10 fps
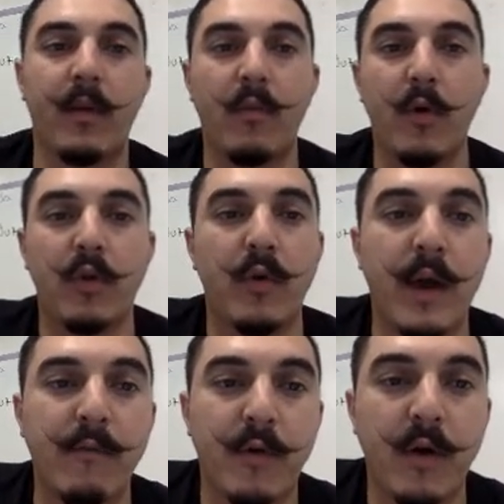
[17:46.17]
We also
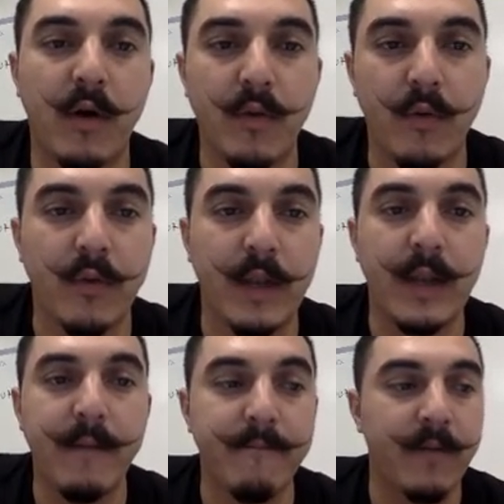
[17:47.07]
have what are called those
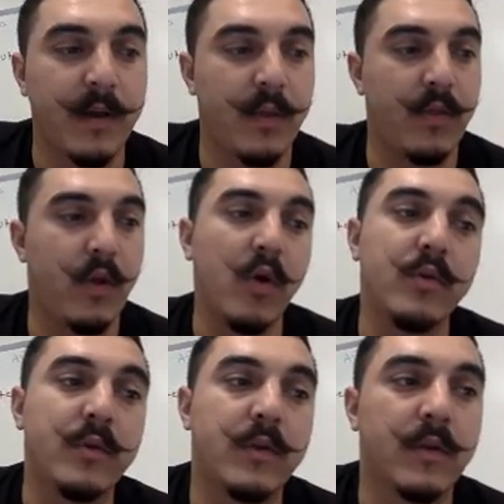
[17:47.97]
lymph
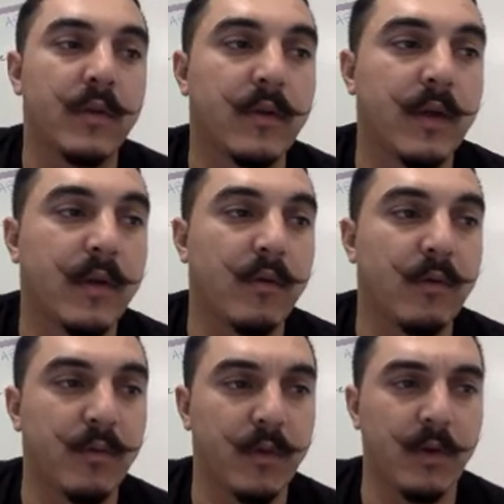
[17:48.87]
nodes. Okay, so
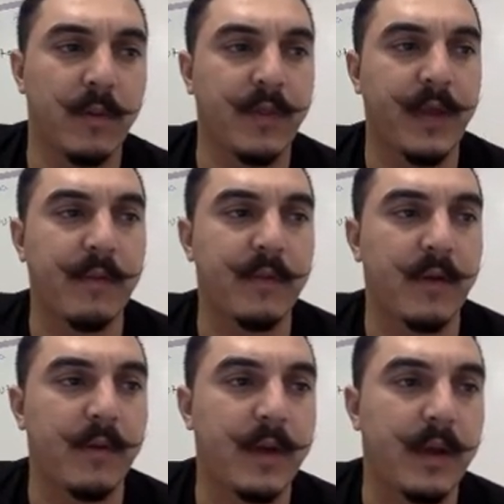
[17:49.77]
once we talk about thymus
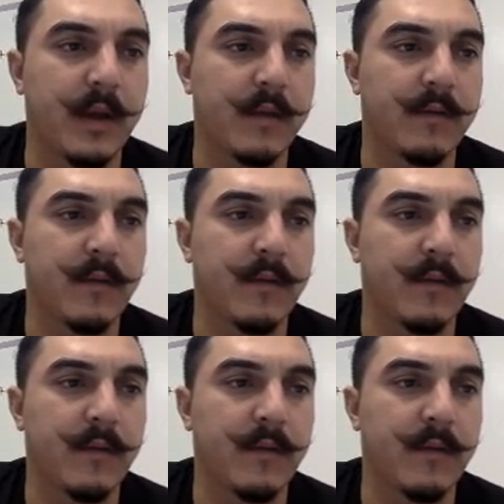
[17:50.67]
already, kind of,